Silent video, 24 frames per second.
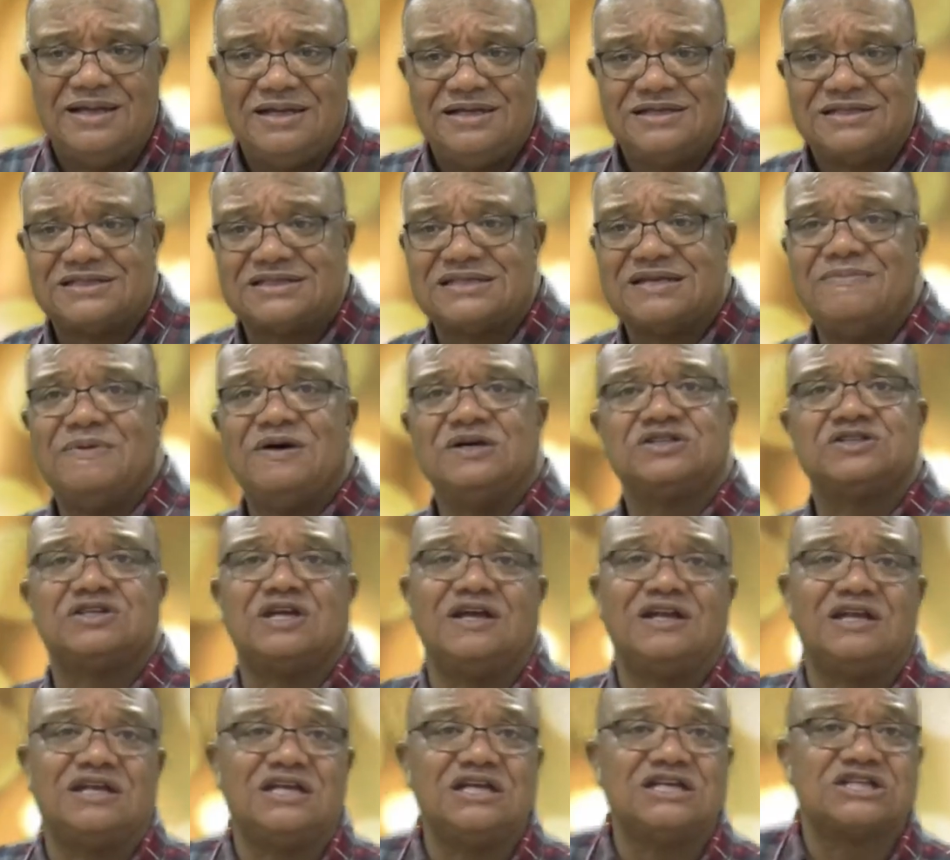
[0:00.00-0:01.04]
Some of
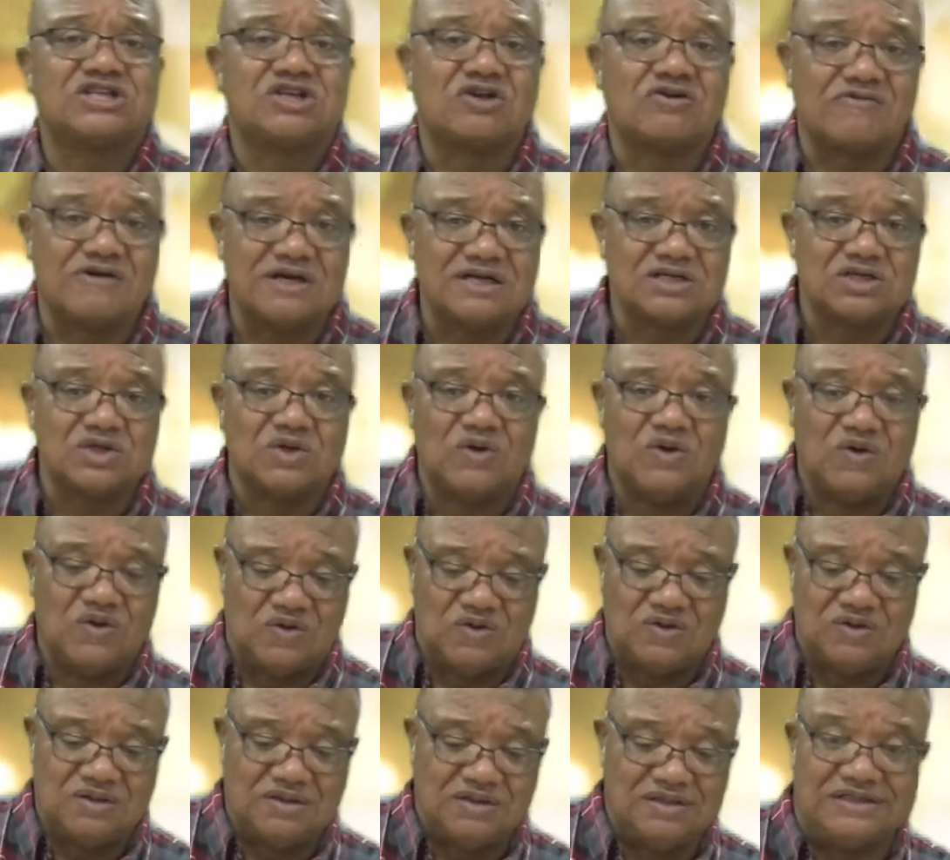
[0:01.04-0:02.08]
the
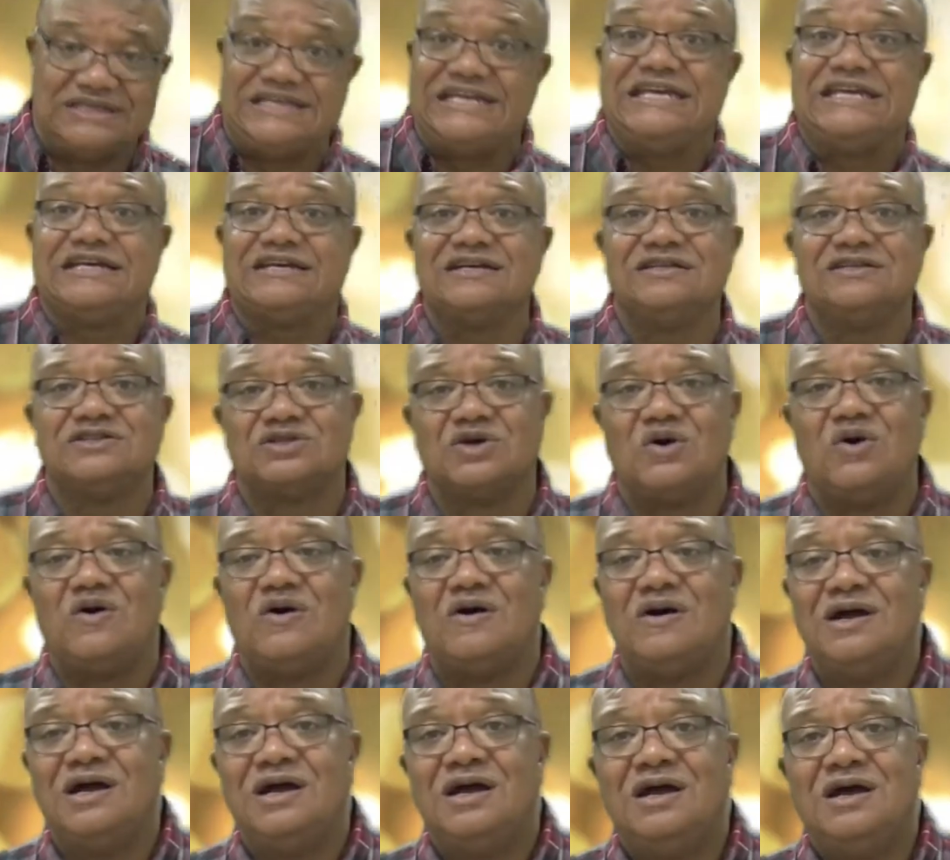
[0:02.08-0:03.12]
disgruntled deacons
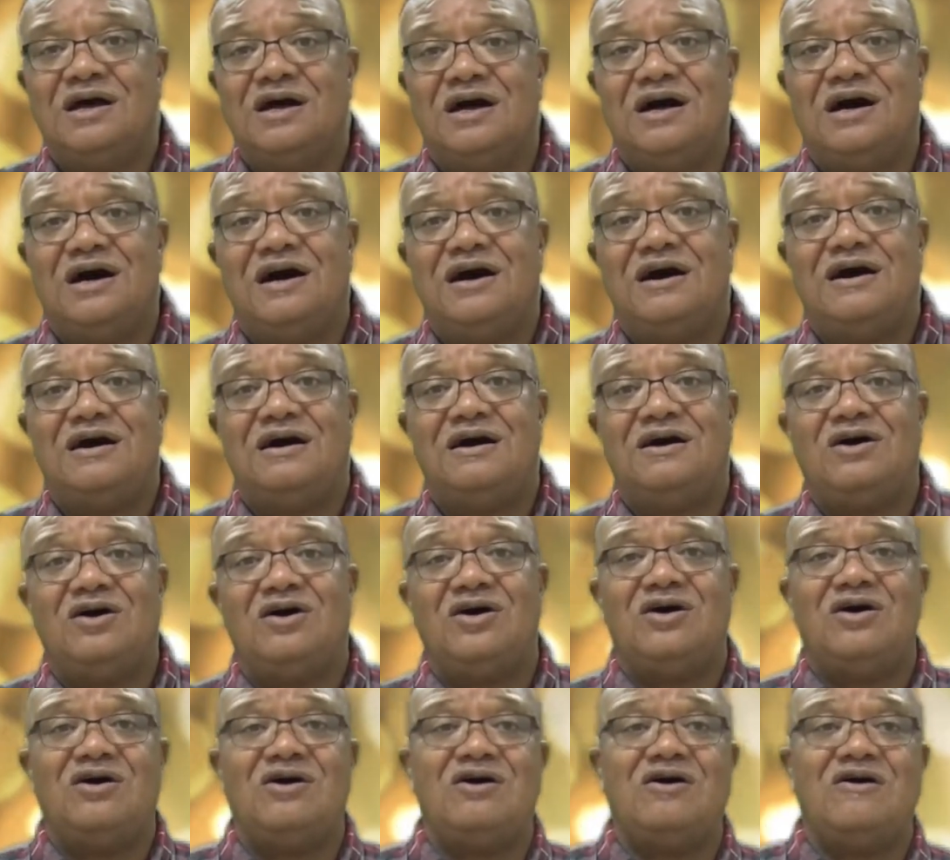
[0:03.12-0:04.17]
or
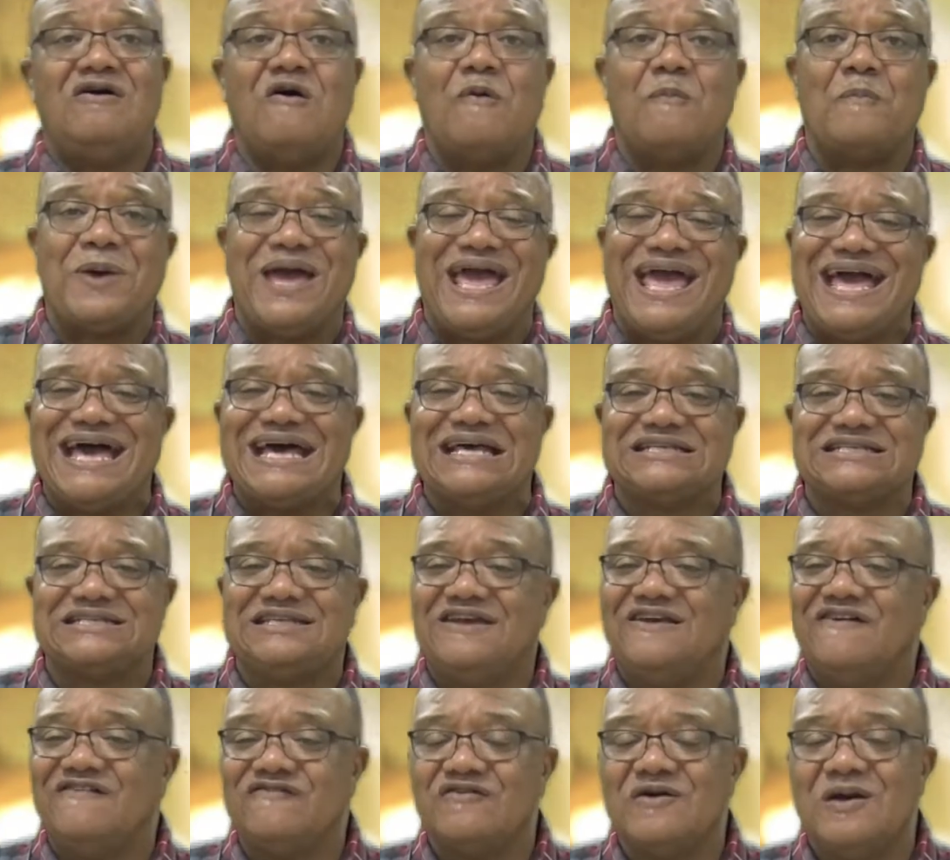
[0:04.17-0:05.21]

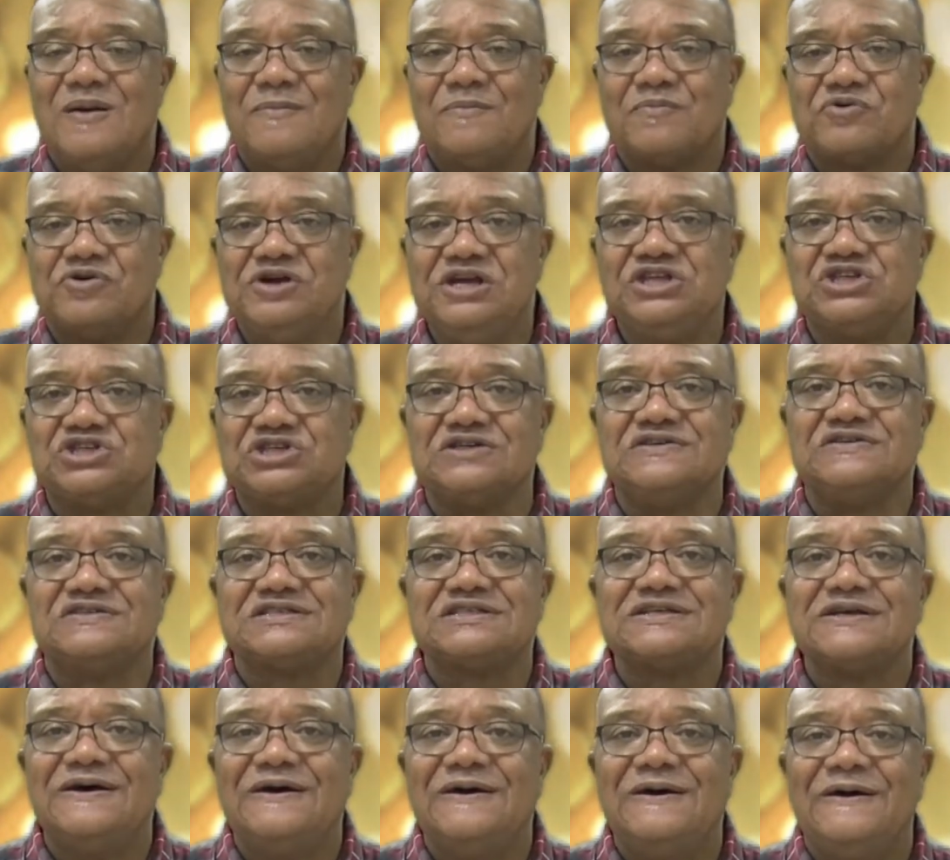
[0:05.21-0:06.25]
passive
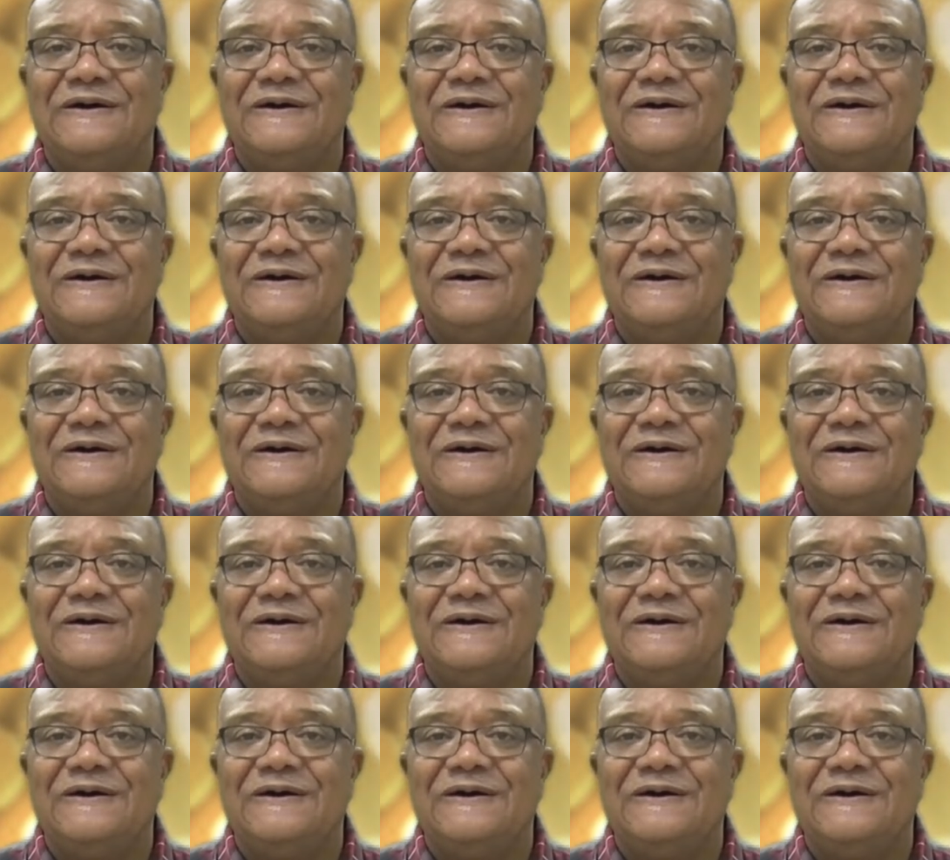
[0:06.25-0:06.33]
preachers.